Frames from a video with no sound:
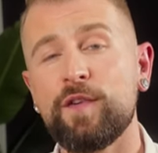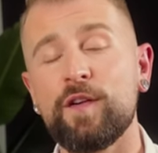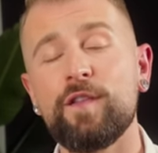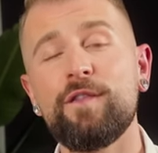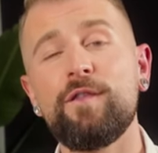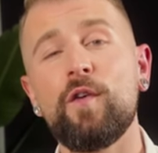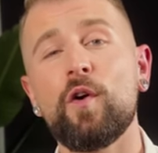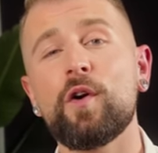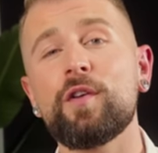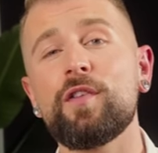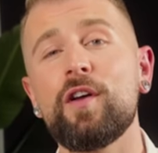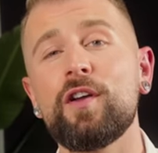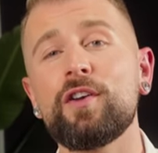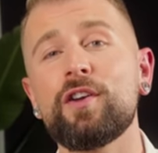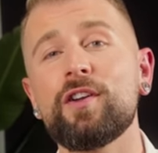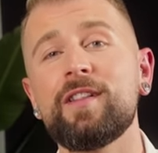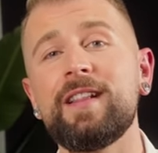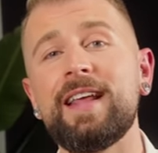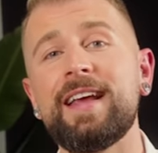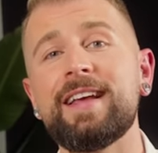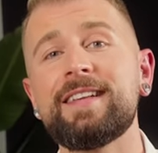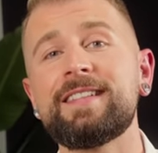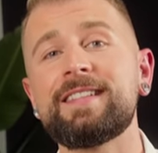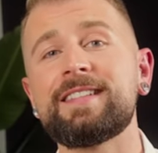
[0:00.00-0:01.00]
For fourth on your
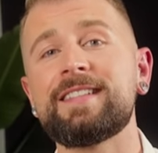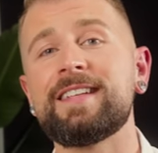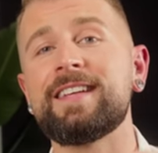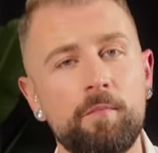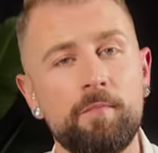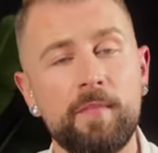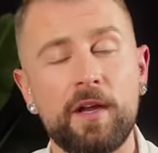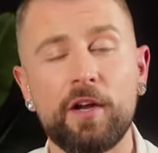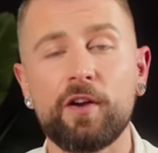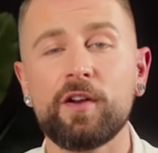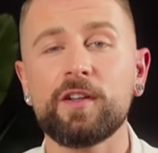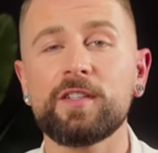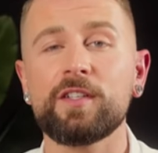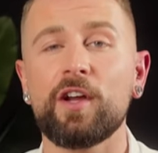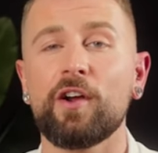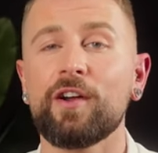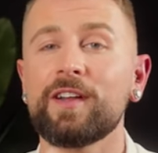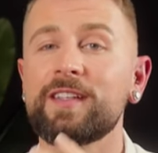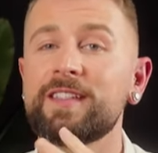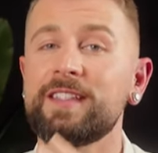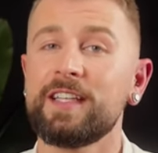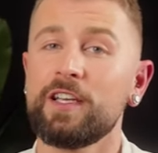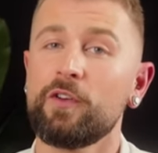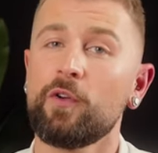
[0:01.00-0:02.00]
list, mirrors
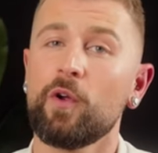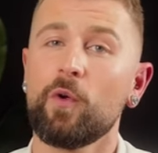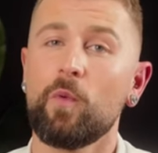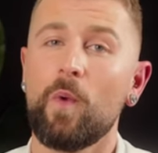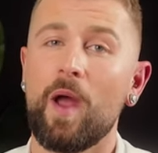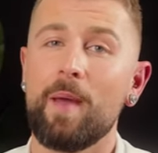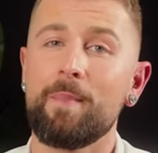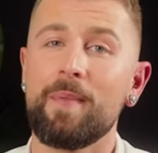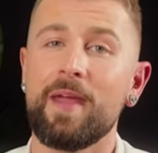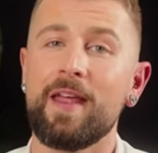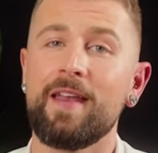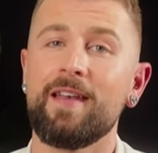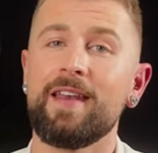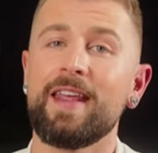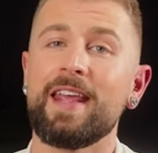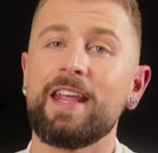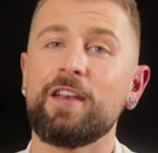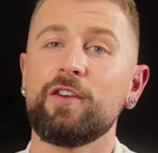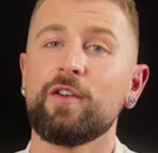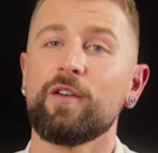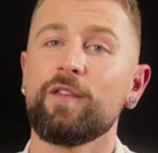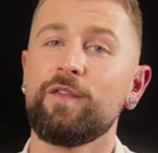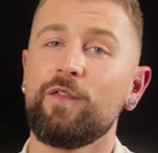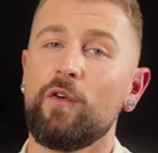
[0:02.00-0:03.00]
are a secret weapon
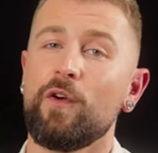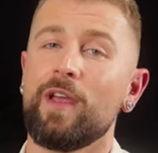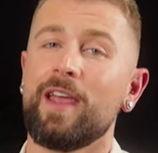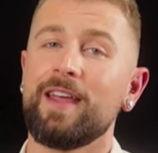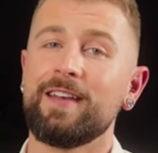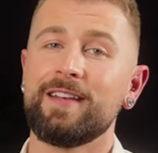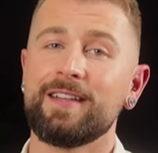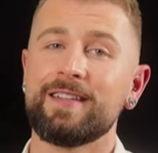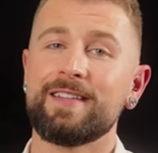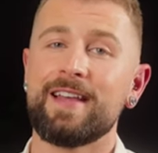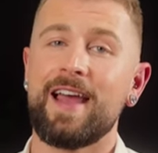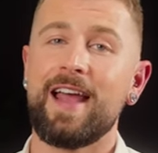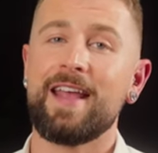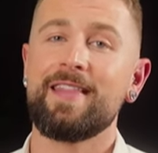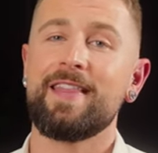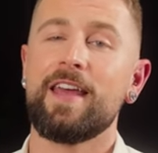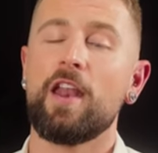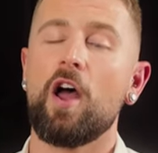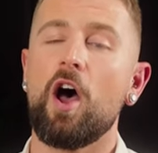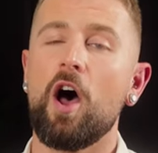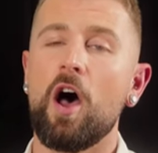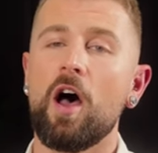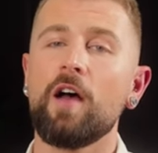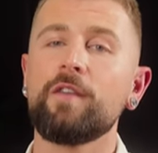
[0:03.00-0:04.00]
in your foyer design
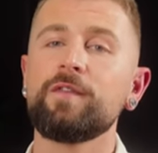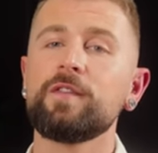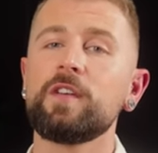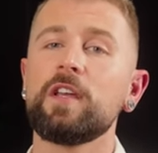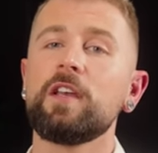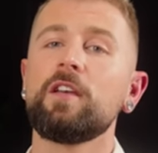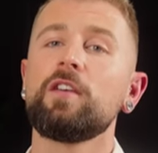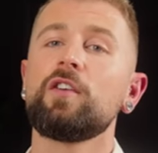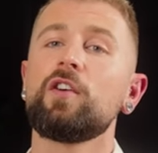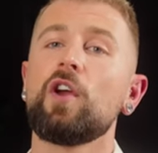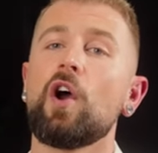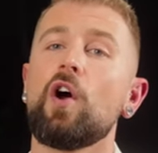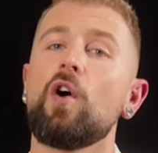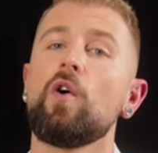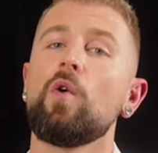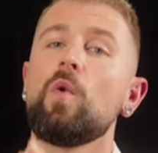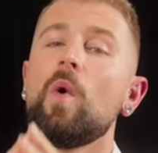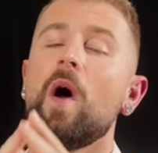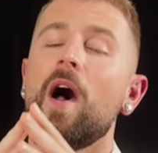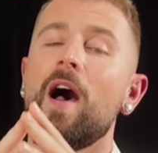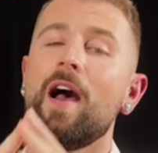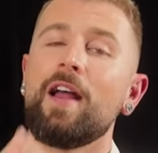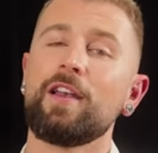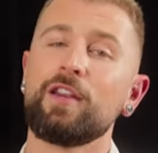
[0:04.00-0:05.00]
that often
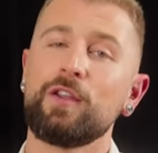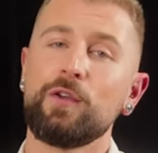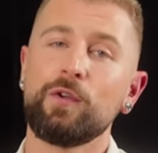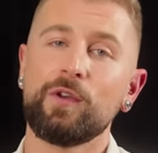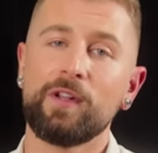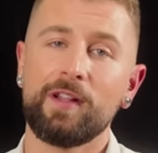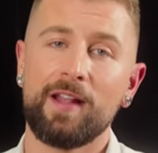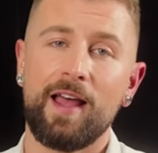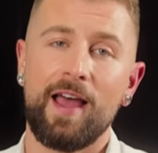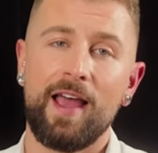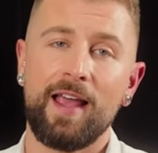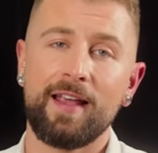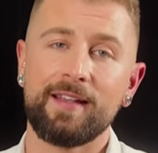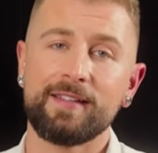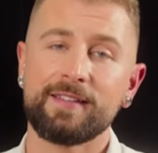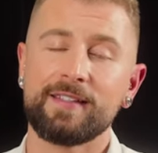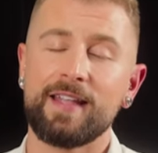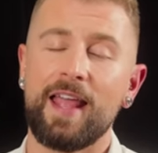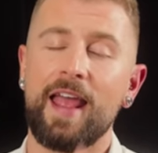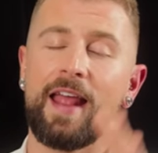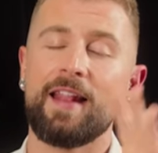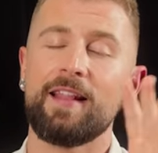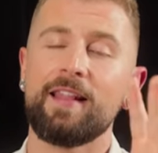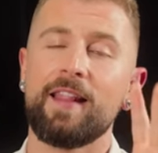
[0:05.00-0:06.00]
go
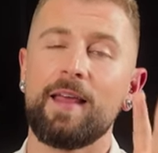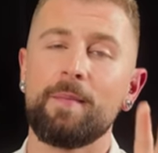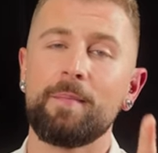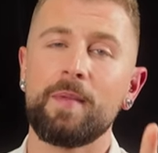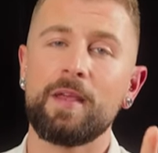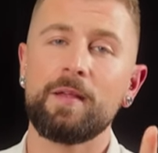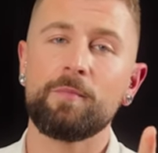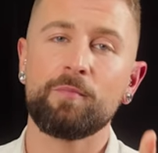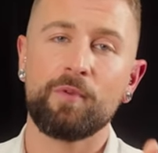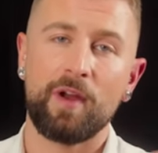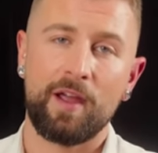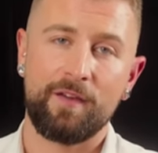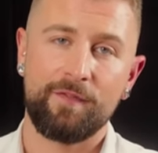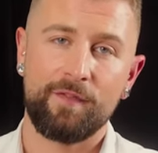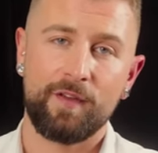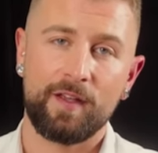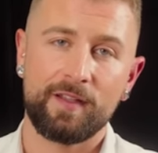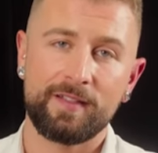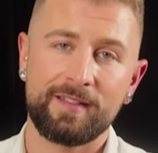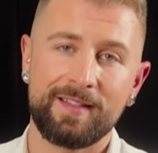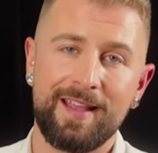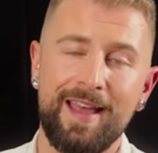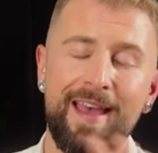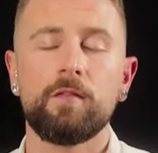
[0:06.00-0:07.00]
unutilized. And let me
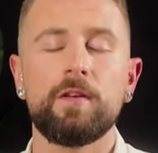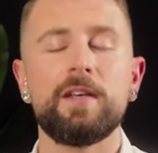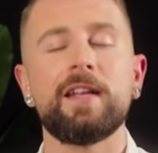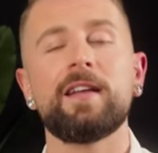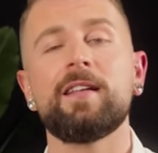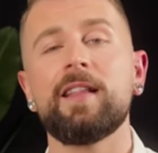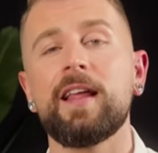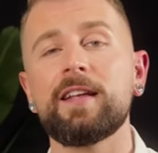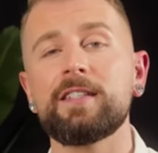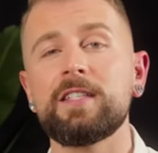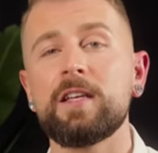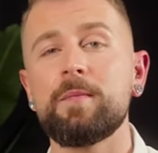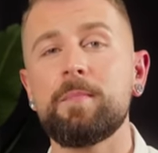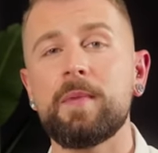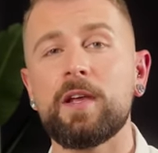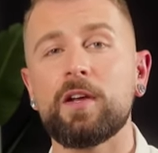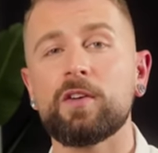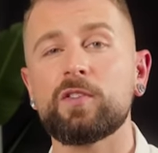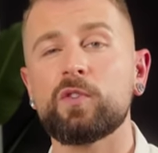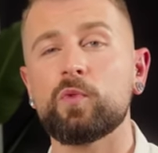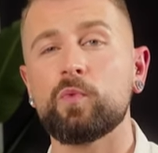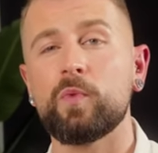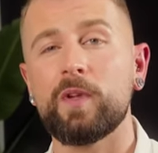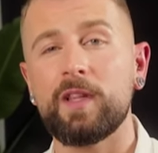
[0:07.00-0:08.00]
preface, neglecting
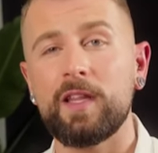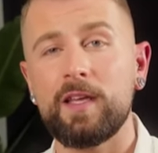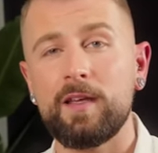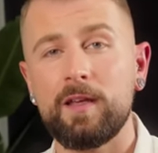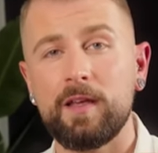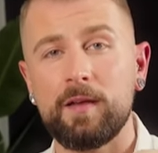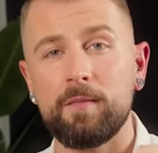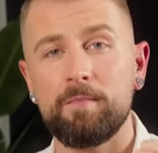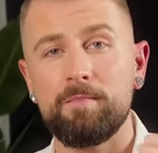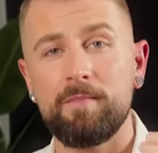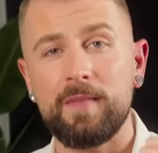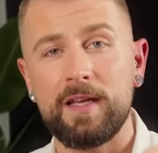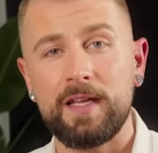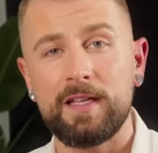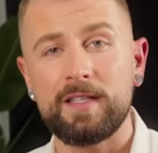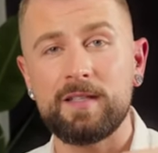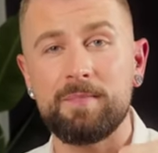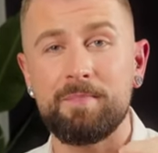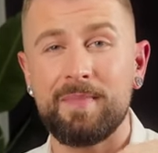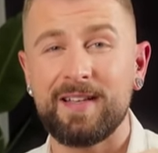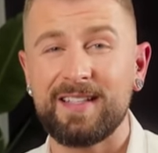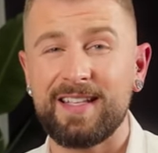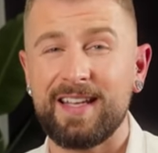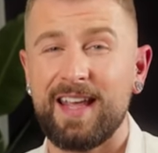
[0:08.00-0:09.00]
mirrors really
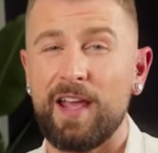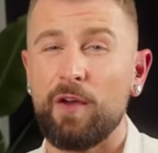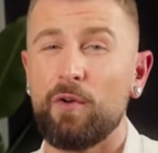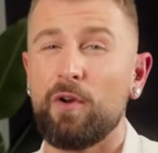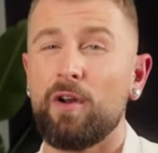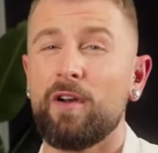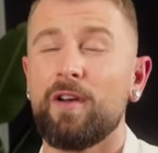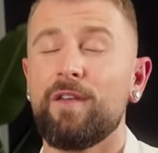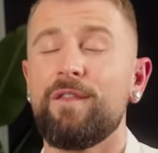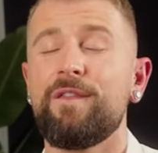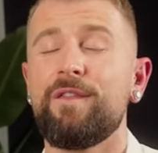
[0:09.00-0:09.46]
means missing out on